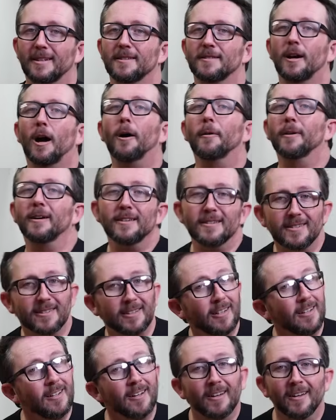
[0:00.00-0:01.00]
And as
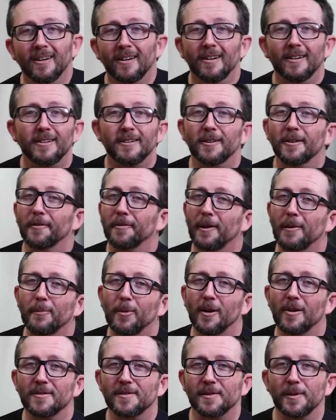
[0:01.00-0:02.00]
always, urethane
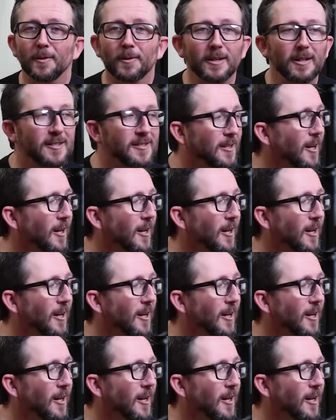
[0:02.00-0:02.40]
balls don't get